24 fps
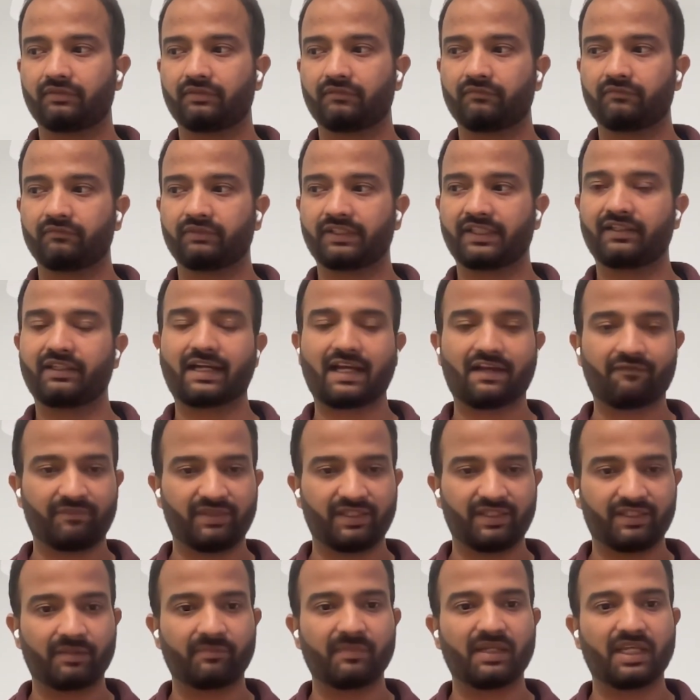there have
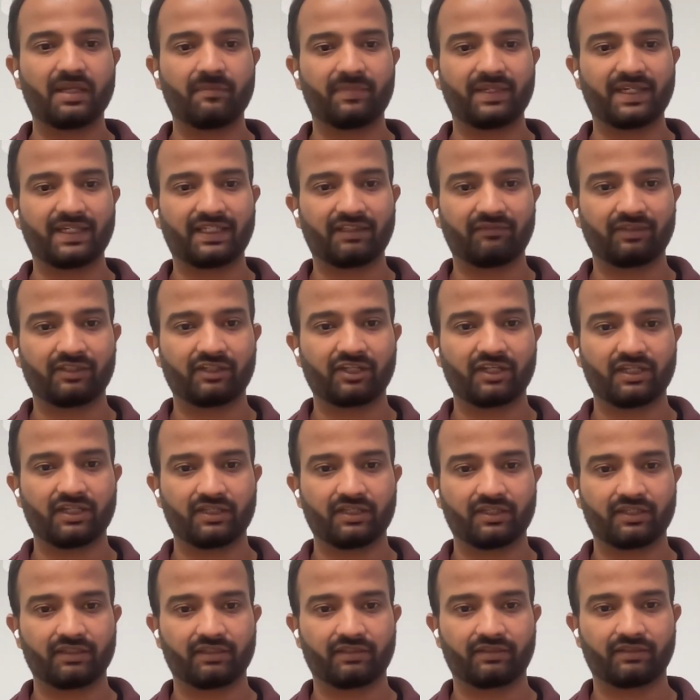been some API level
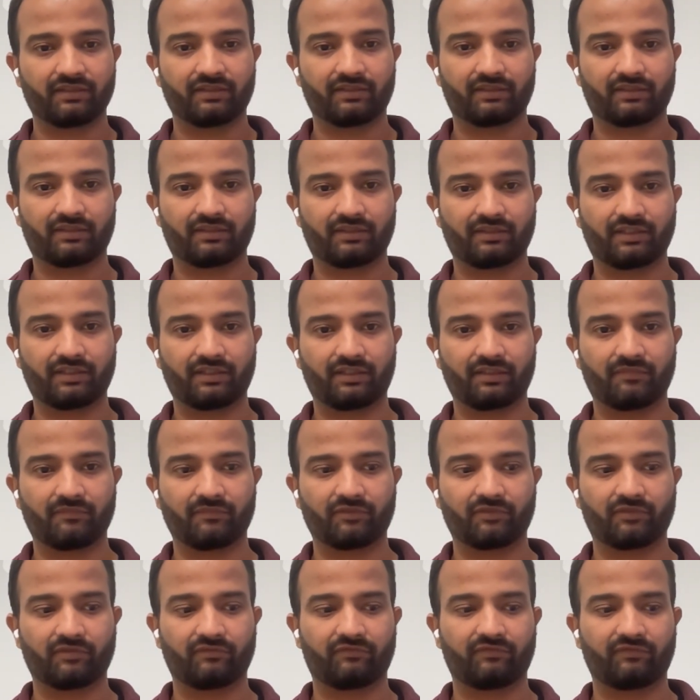changes in terms
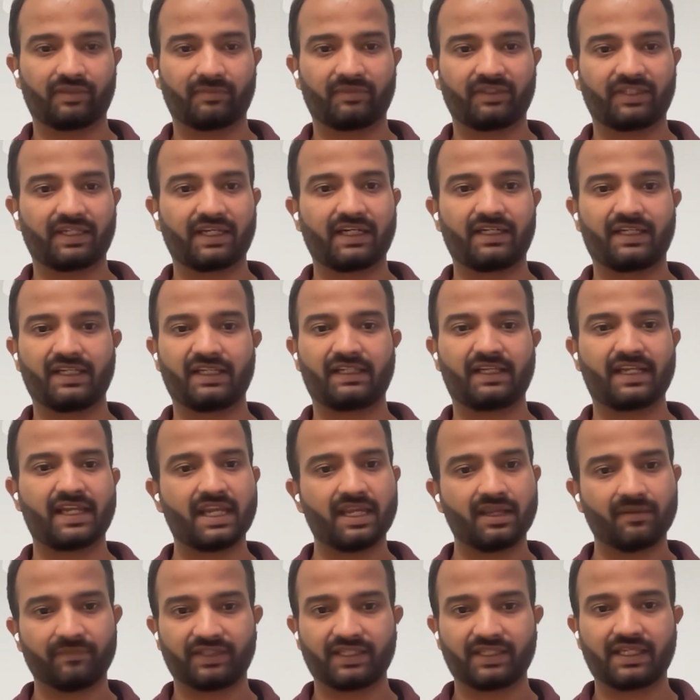of deprecating
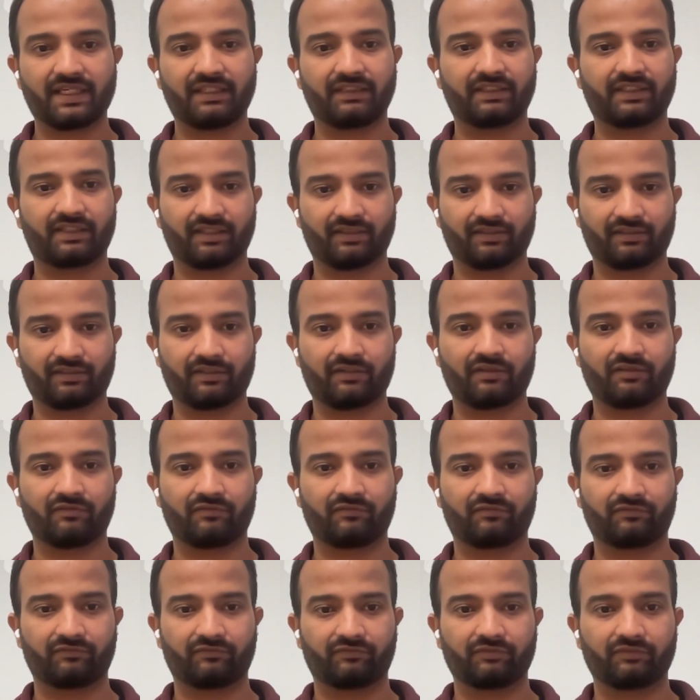names and getting rid of
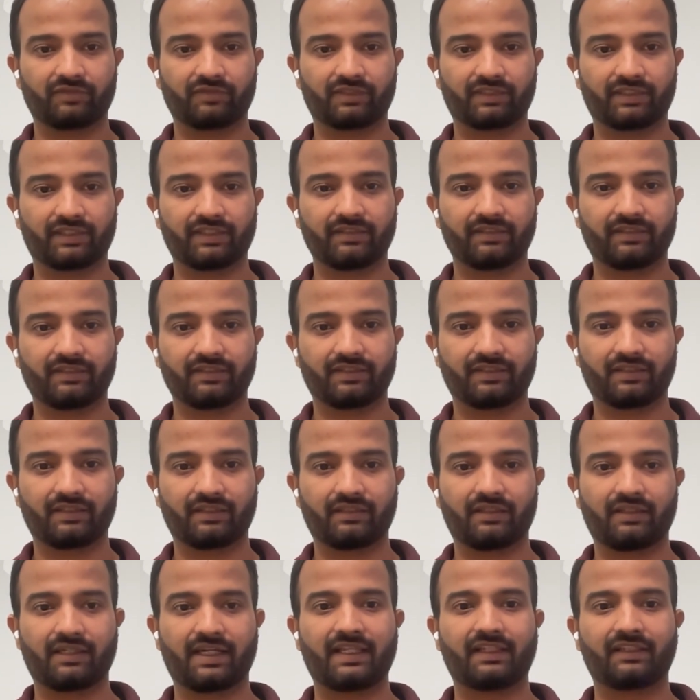those things
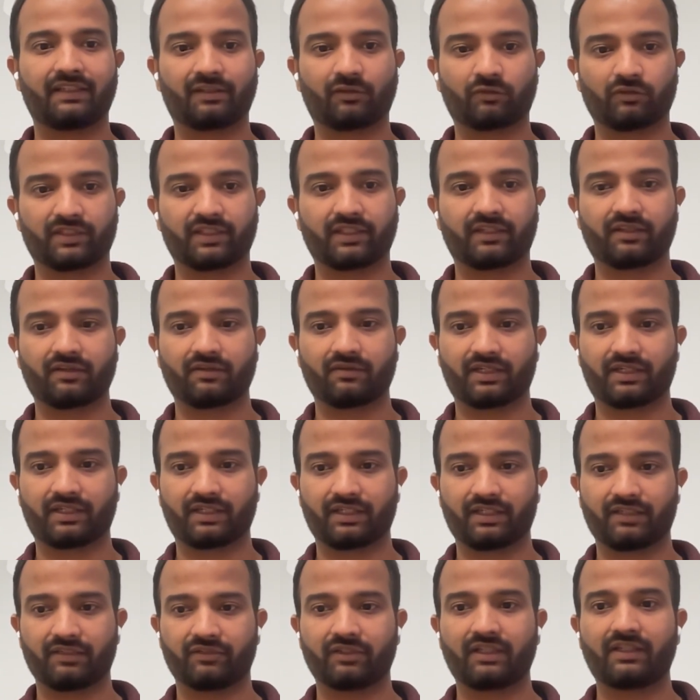and on
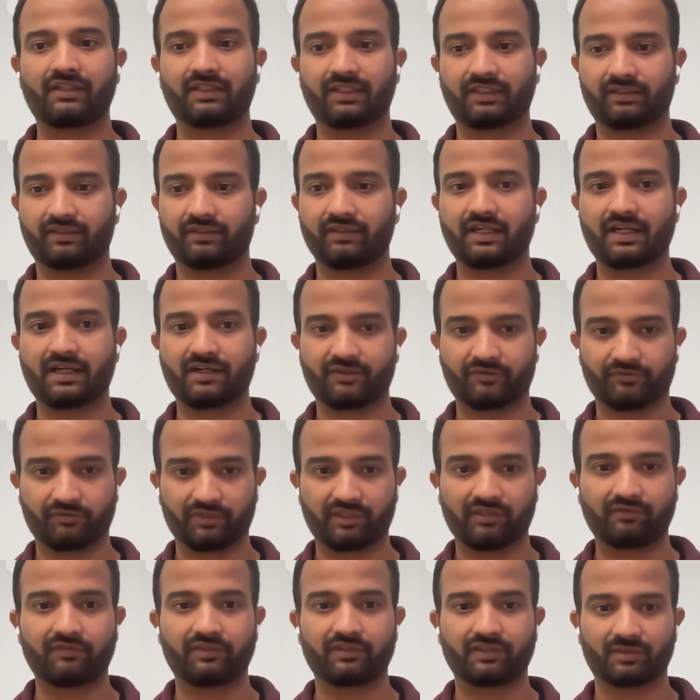security. So I'll let Andrew
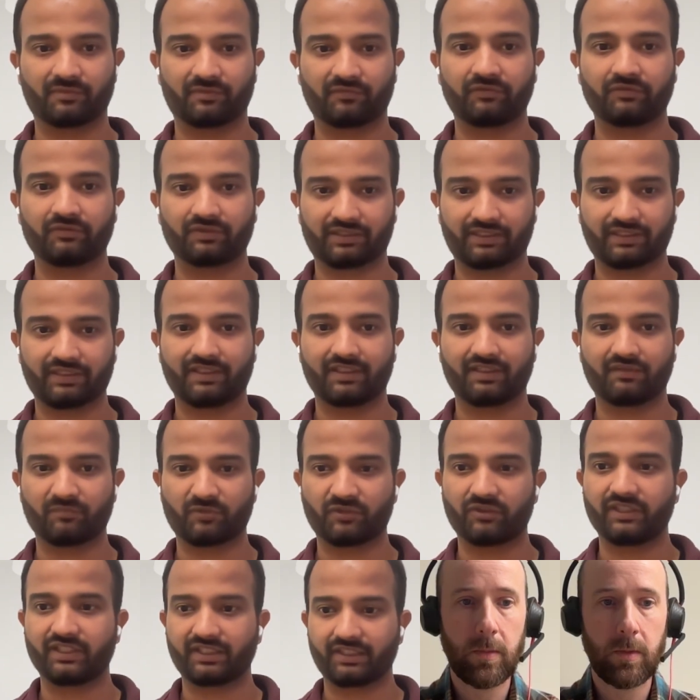cover some of those things in more
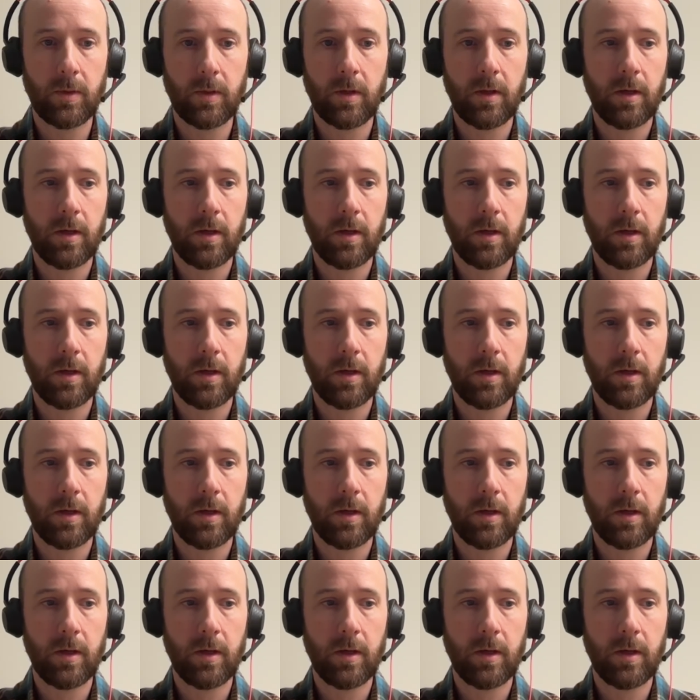detail.